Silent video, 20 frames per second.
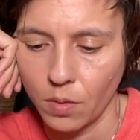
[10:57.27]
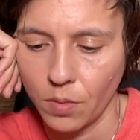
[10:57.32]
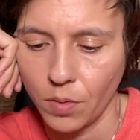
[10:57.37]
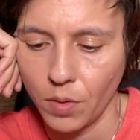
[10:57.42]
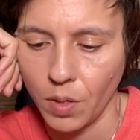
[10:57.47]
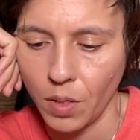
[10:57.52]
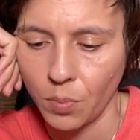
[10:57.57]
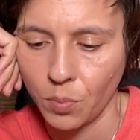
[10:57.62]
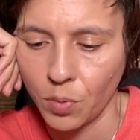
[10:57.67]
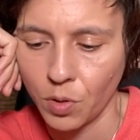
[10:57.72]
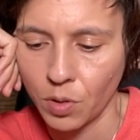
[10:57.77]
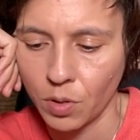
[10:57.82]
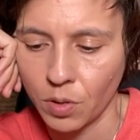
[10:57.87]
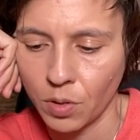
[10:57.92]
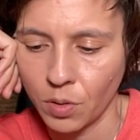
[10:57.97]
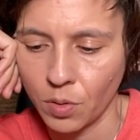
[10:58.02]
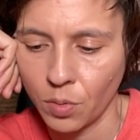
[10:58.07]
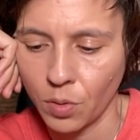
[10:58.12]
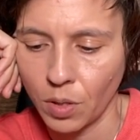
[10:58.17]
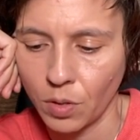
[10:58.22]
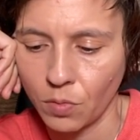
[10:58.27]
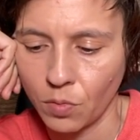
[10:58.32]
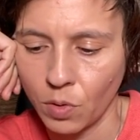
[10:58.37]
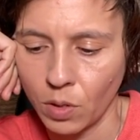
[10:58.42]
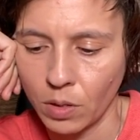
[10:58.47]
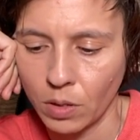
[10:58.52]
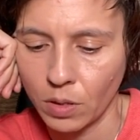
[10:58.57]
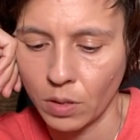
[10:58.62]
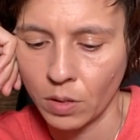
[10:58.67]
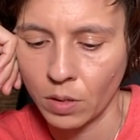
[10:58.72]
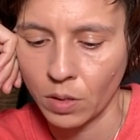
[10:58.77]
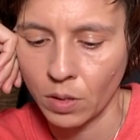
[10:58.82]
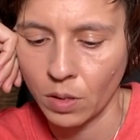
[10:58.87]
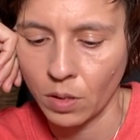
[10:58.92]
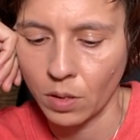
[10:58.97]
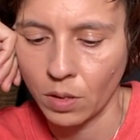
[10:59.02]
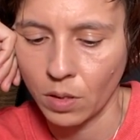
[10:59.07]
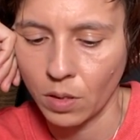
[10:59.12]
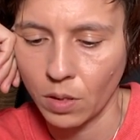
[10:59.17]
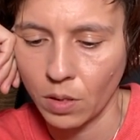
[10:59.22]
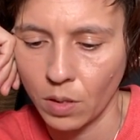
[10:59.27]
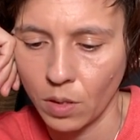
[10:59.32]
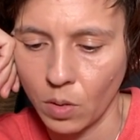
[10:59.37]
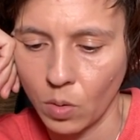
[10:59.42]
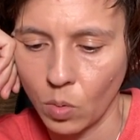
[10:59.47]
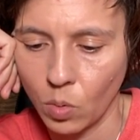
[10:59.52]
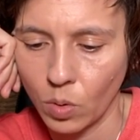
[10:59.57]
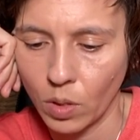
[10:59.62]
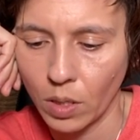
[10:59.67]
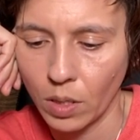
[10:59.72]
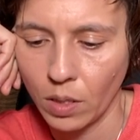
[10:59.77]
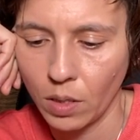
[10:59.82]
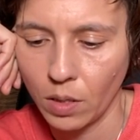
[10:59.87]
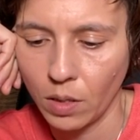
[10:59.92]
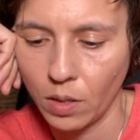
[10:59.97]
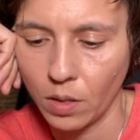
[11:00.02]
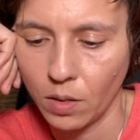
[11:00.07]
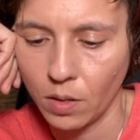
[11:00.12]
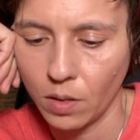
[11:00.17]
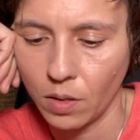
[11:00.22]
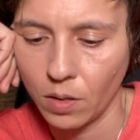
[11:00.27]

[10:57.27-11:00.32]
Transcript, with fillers: The Empress, the Three of Wands, the Star. Okay.